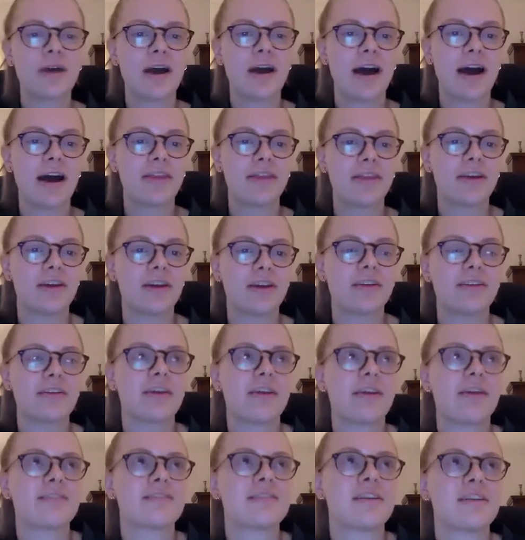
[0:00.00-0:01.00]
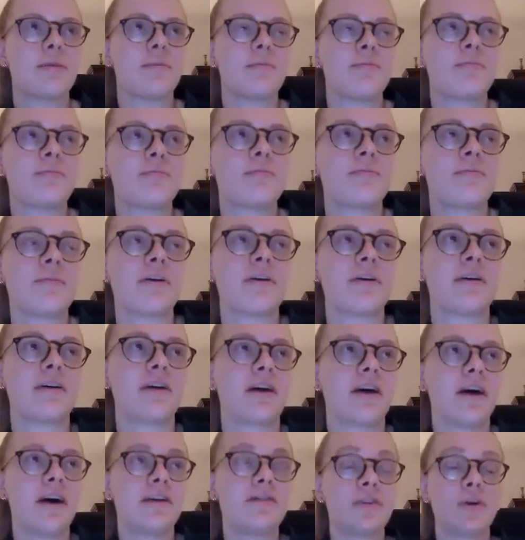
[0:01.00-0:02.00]
add that
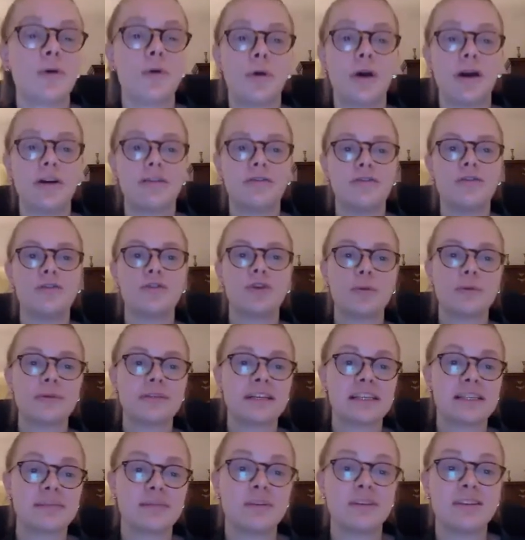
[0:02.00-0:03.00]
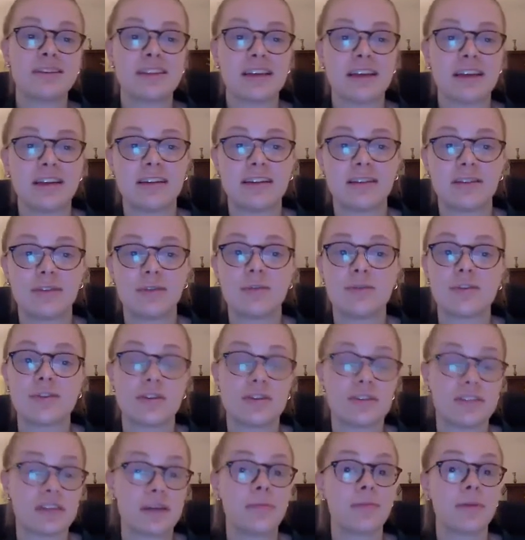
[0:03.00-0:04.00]
I've done quite a few group assessments, and also
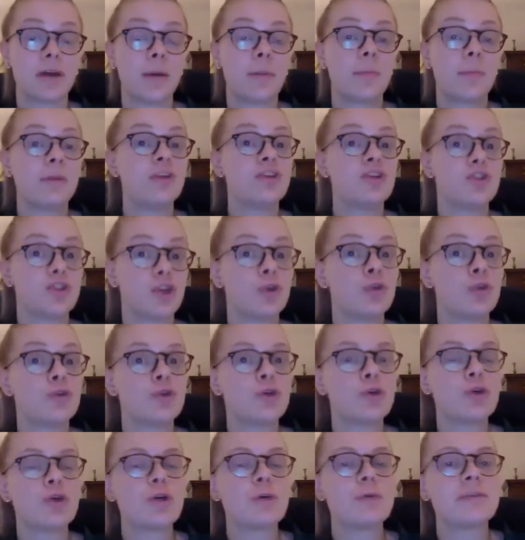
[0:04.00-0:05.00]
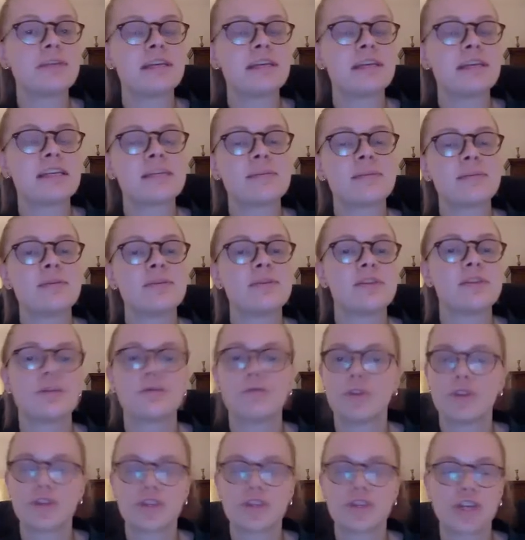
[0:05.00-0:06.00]
some companies don't do group assessments. So
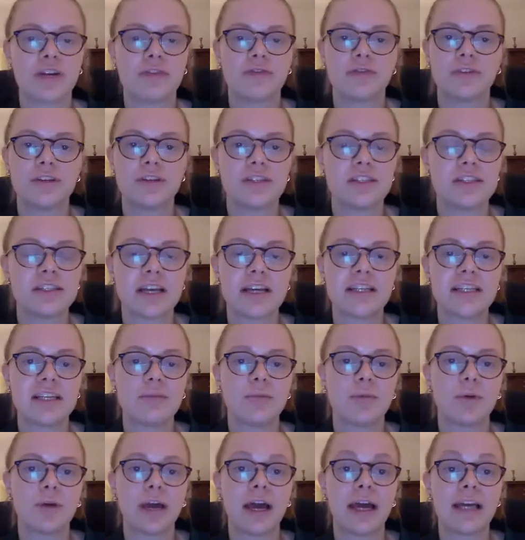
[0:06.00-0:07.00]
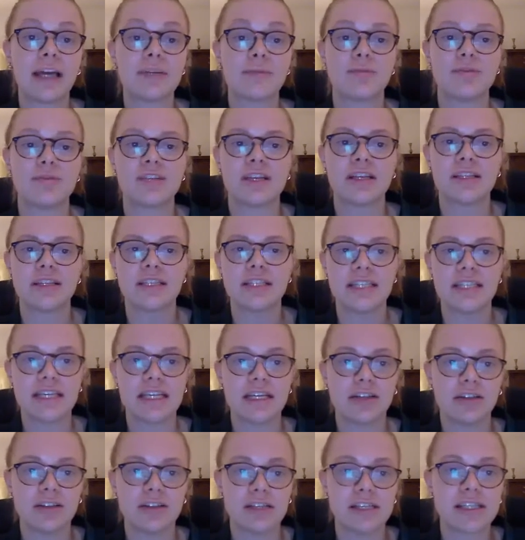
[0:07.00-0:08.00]
Rothschild, for instance, I did one, I had to present a
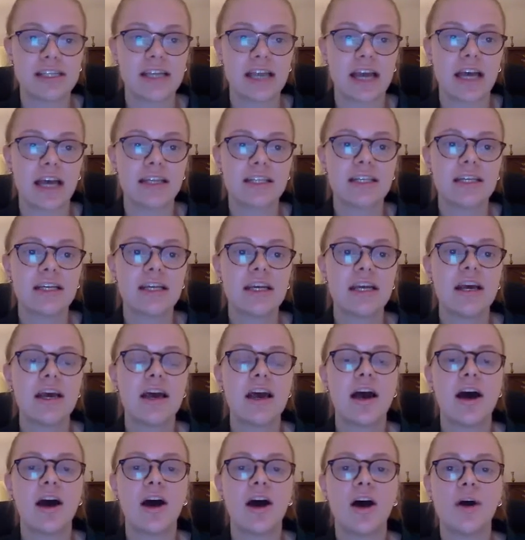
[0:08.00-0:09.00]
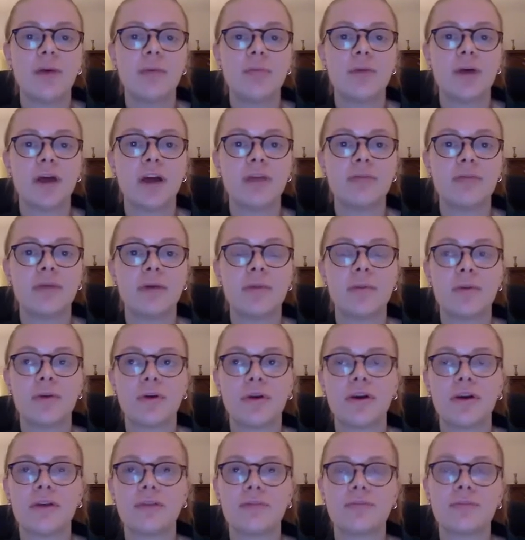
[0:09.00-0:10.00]
deal instead. But I remember
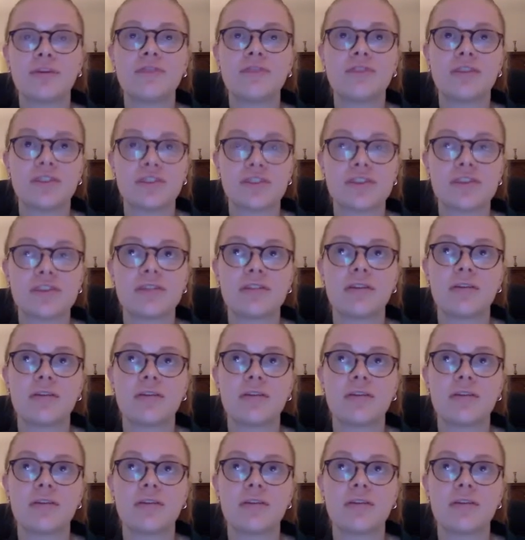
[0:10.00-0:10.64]
at previous